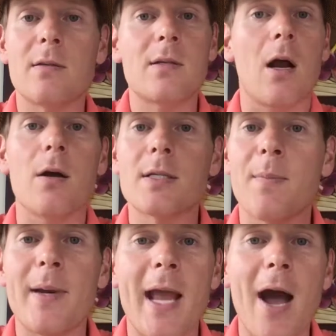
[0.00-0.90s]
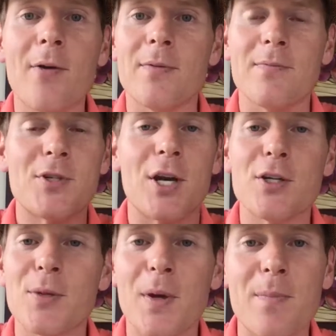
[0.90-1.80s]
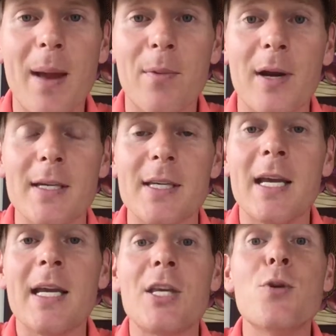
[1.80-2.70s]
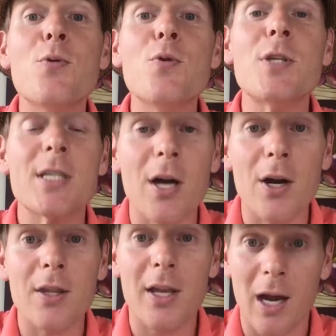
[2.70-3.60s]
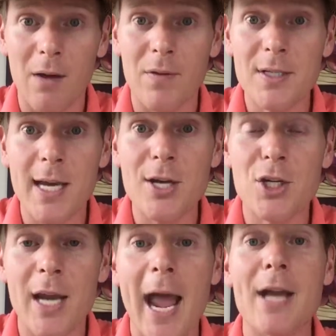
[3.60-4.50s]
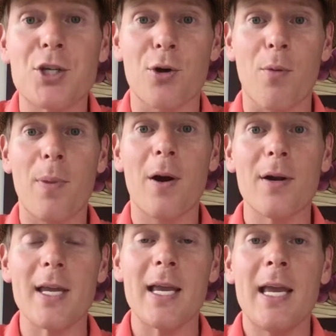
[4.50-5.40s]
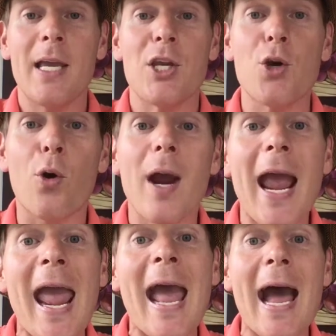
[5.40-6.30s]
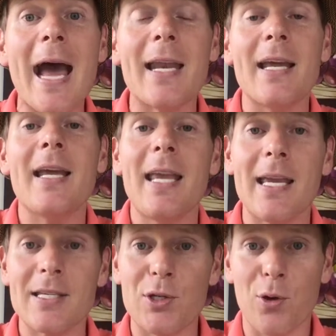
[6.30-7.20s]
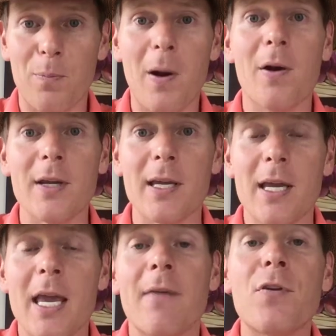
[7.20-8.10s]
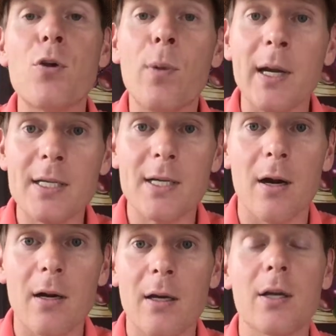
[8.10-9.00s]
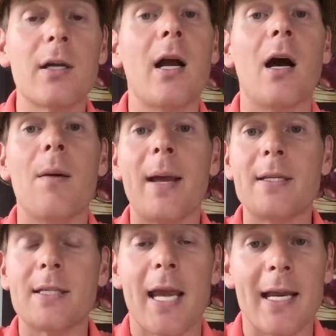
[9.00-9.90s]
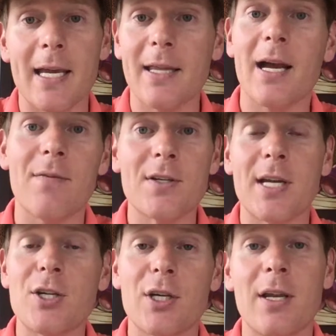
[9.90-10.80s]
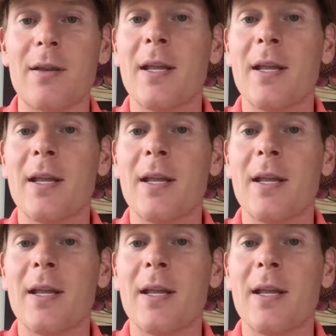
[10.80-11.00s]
call somebody out and share some good memories. You start the conversation at your own party. Your ad is your party. If you want to start good comments and get the conversation and